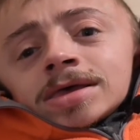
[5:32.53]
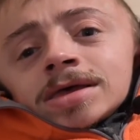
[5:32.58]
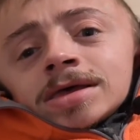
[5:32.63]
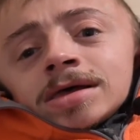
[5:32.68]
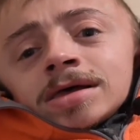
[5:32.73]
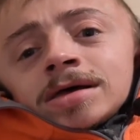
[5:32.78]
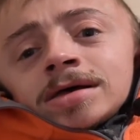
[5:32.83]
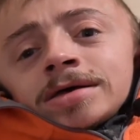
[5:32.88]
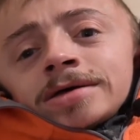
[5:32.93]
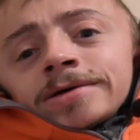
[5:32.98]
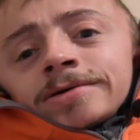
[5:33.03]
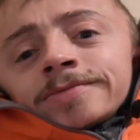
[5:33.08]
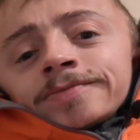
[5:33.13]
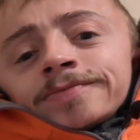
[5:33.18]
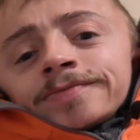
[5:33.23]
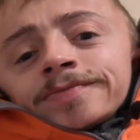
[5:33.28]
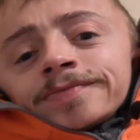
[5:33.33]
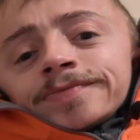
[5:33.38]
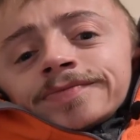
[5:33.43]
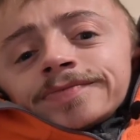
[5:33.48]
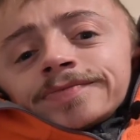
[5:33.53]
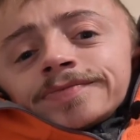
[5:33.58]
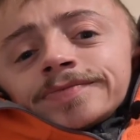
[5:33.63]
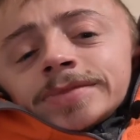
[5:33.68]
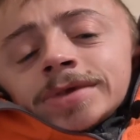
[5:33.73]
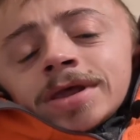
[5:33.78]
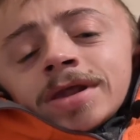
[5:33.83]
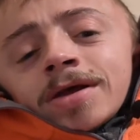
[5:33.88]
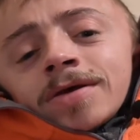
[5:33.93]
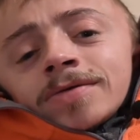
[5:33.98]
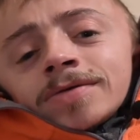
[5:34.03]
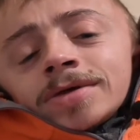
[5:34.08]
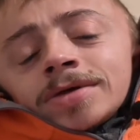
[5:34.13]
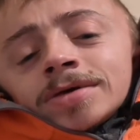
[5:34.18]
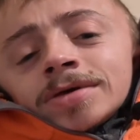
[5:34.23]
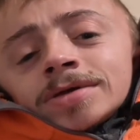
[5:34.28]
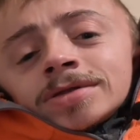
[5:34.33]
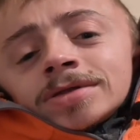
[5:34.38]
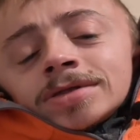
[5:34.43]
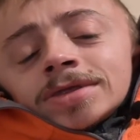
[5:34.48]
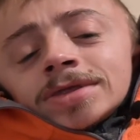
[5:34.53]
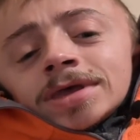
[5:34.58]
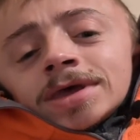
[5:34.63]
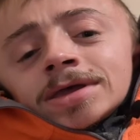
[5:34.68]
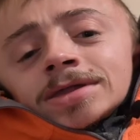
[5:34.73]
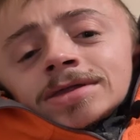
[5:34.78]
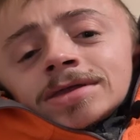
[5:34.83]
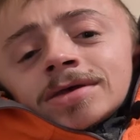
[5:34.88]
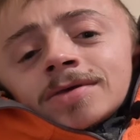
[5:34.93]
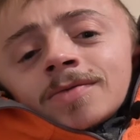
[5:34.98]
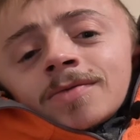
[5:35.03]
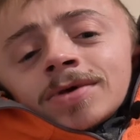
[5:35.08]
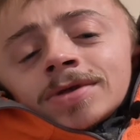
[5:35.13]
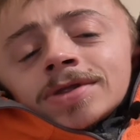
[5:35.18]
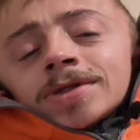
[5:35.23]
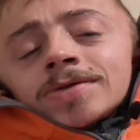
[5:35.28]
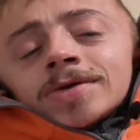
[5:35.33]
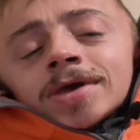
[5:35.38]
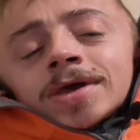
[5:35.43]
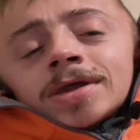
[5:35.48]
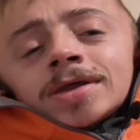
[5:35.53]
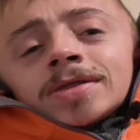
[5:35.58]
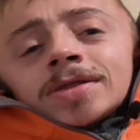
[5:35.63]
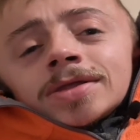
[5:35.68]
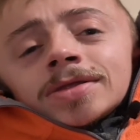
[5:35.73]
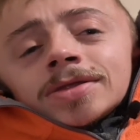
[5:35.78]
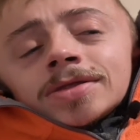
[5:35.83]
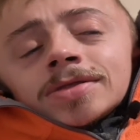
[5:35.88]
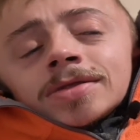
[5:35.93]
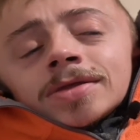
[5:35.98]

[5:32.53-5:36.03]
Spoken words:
you can think that once you get in